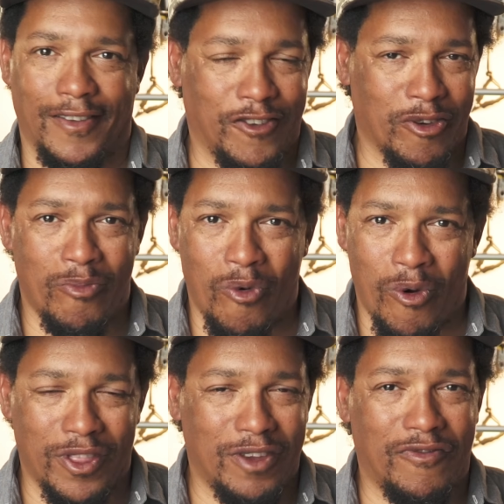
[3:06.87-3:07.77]
If you're
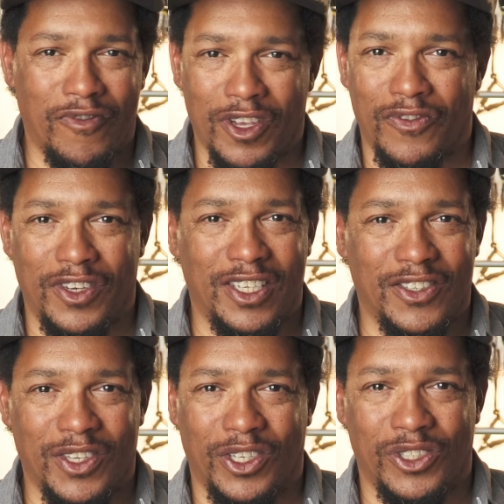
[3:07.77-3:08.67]
more than 50,
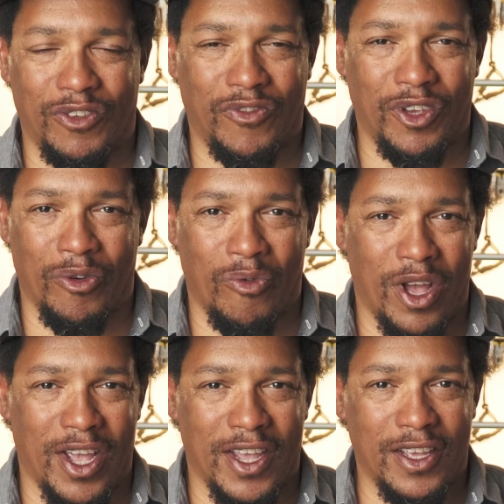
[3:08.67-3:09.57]
60 feet
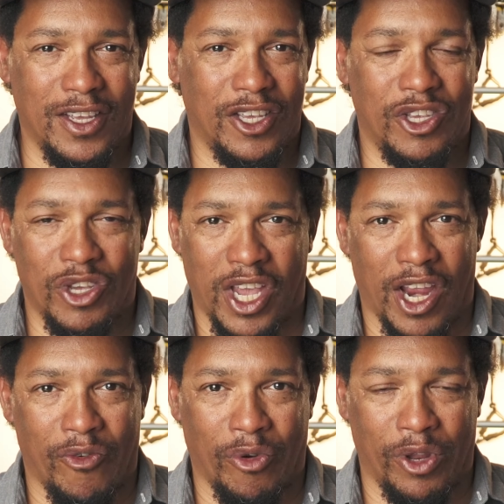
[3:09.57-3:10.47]
away, you
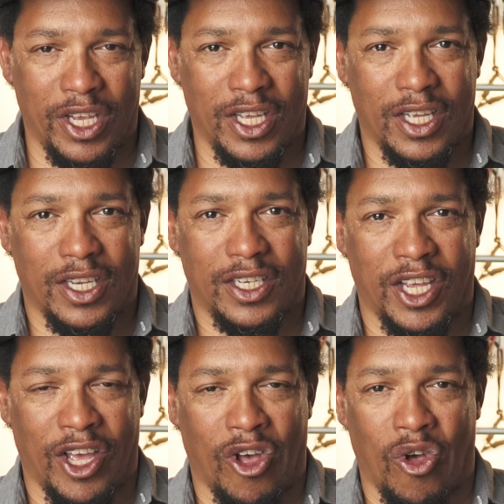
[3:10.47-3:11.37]
can't really
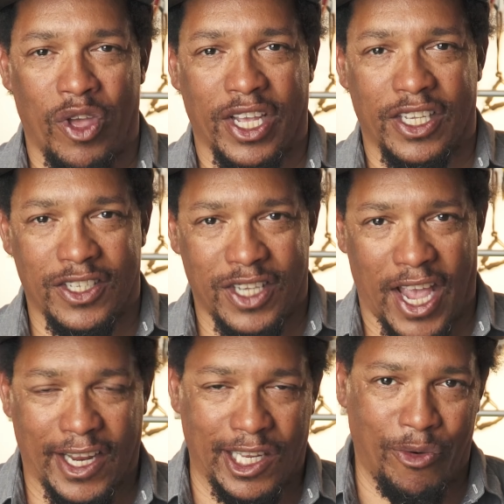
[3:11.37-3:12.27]
tell
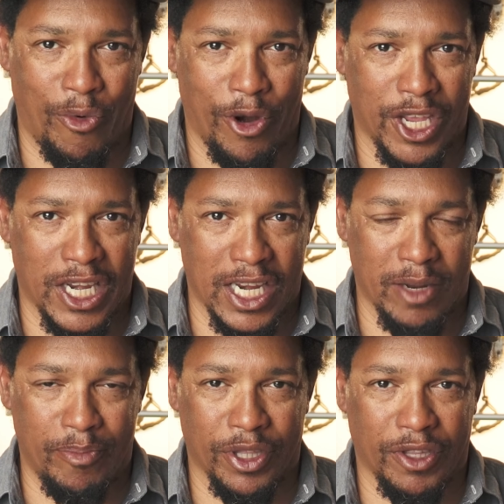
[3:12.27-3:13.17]
exactly where you need
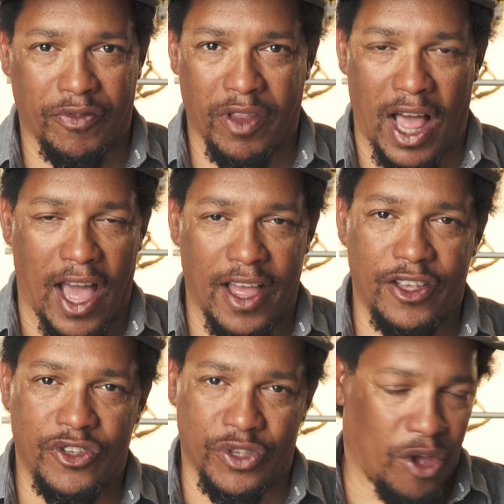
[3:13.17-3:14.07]
to put the fly.
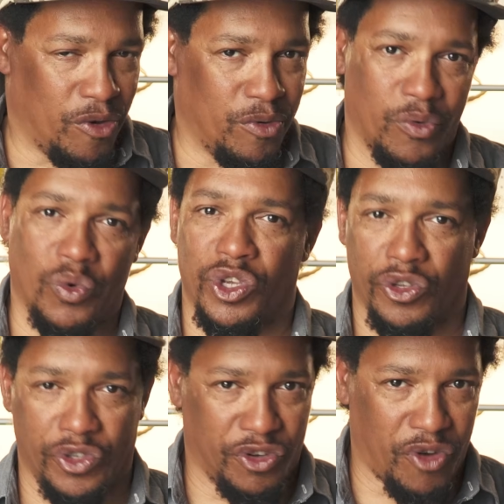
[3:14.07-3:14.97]
So we
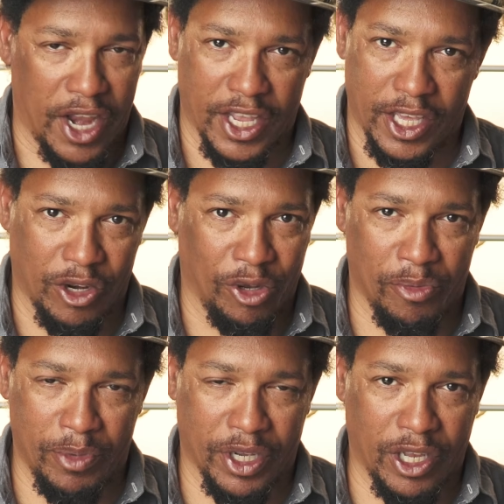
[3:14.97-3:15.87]
usually try to get a
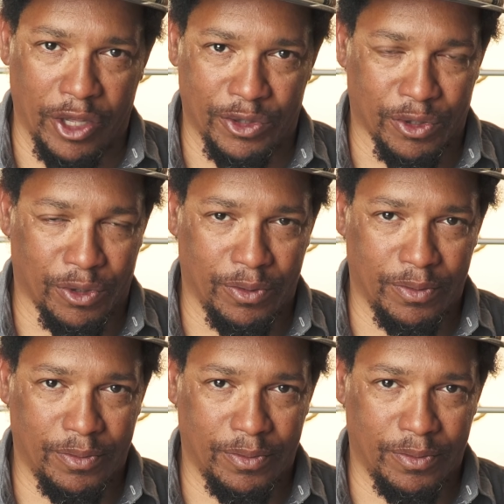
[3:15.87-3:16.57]
little bit closer.